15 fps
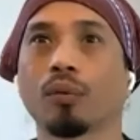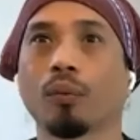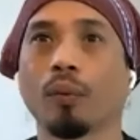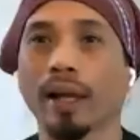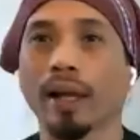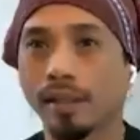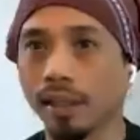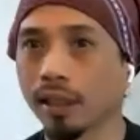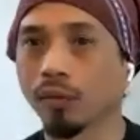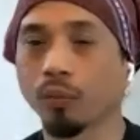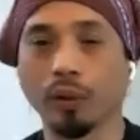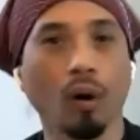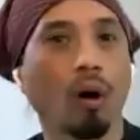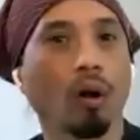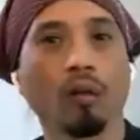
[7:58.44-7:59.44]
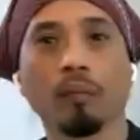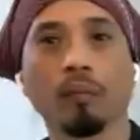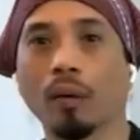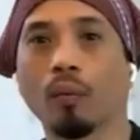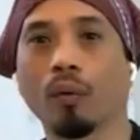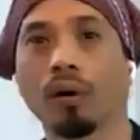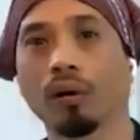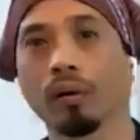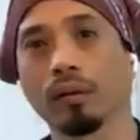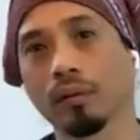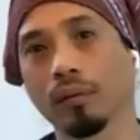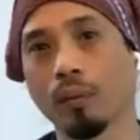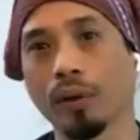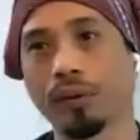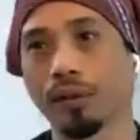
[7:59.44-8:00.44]
threads in with all of my work,
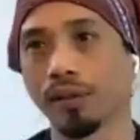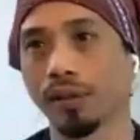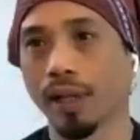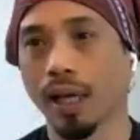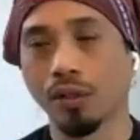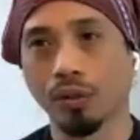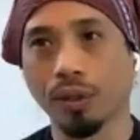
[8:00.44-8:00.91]
whether it's an